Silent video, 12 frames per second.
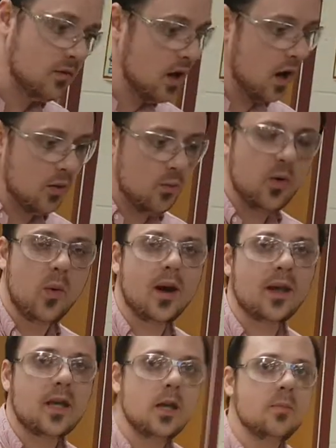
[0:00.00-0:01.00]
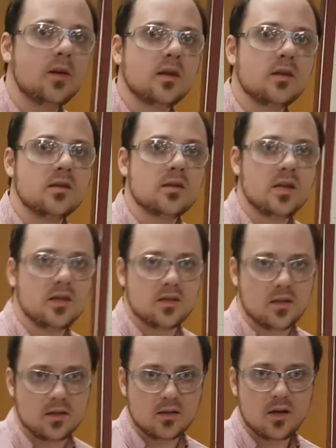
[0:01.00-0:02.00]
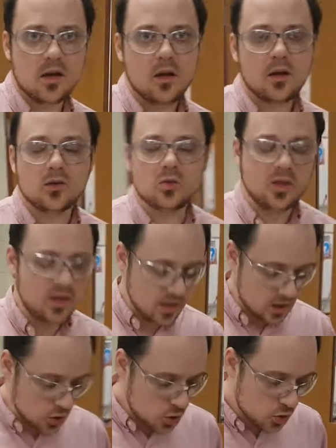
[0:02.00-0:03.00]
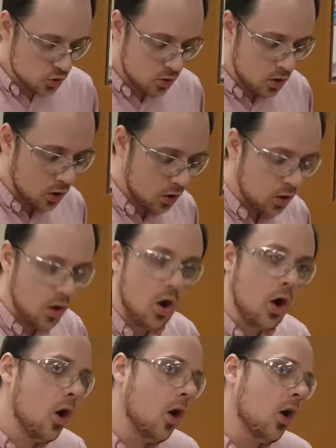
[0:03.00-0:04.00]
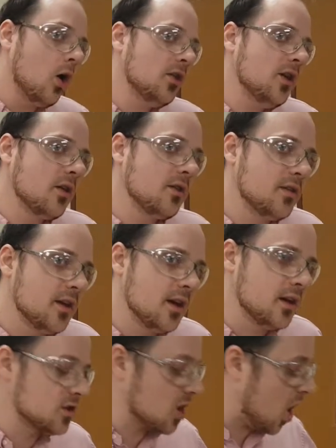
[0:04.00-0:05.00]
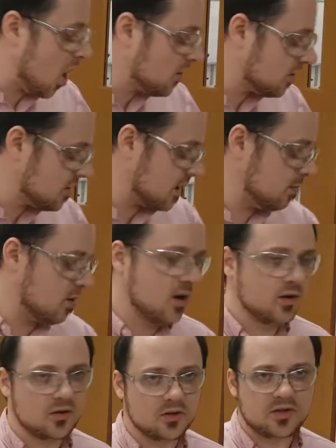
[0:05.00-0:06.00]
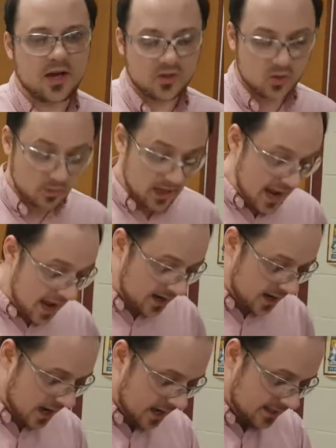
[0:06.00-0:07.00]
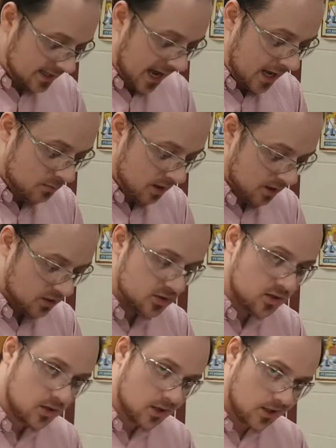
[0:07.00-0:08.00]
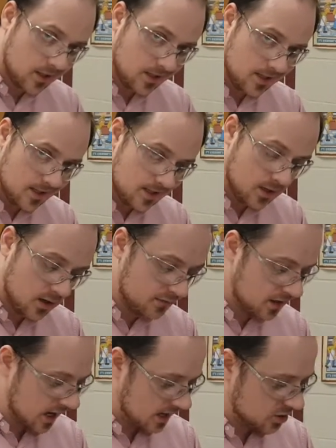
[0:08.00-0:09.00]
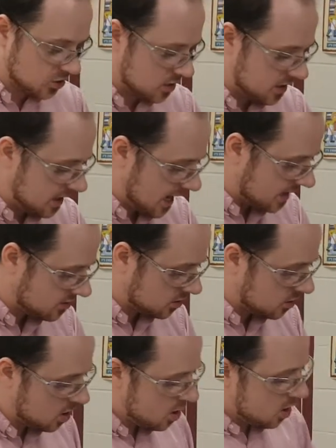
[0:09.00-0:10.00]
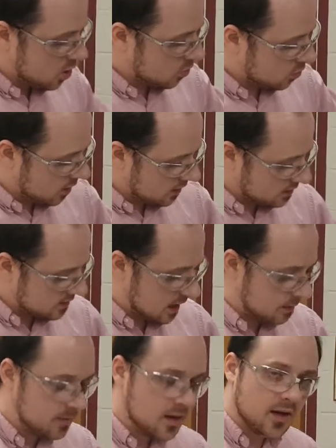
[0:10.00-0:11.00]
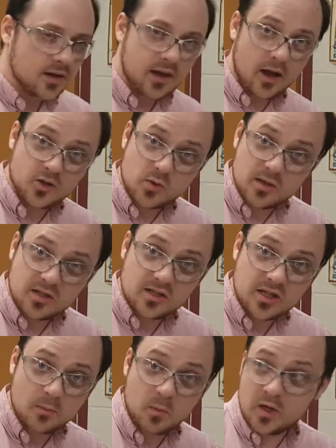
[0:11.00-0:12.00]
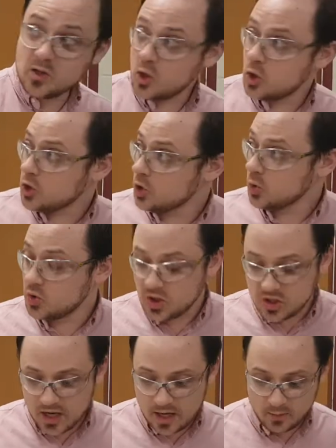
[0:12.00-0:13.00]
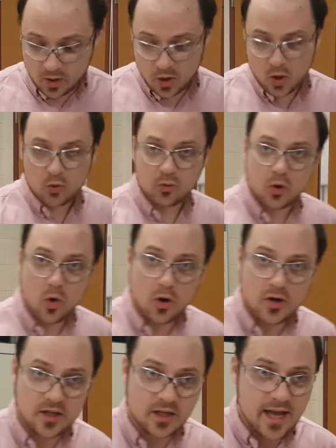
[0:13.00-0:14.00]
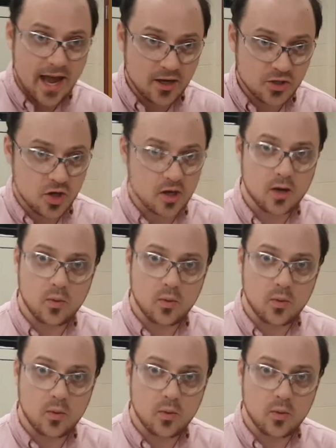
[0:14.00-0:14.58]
No, we want to keep it consistent because we need to control all the other things other than particle size. So I'm going to add 10 mils of the concentrated acid right on top. Count your Mississippis, use the timer, record in the data chart.